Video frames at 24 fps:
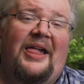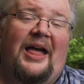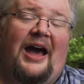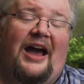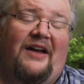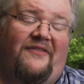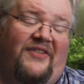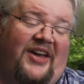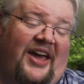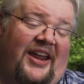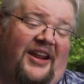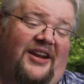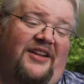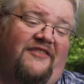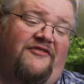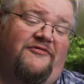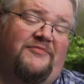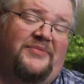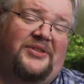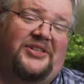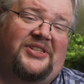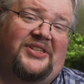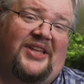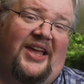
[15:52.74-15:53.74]
I've had enough
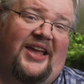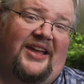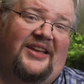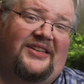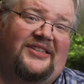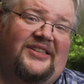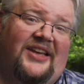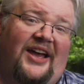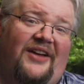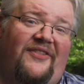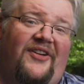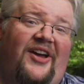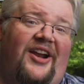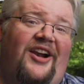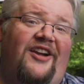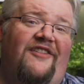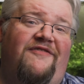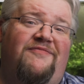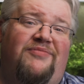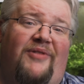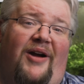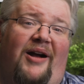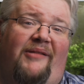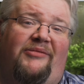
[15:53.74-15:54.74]
mistakes, I've had
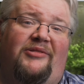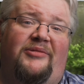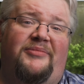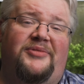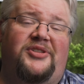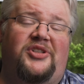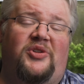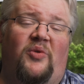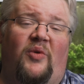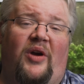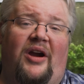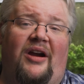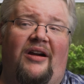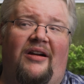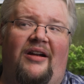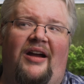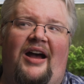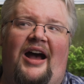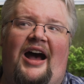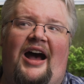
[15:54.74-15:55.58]
enough problems to where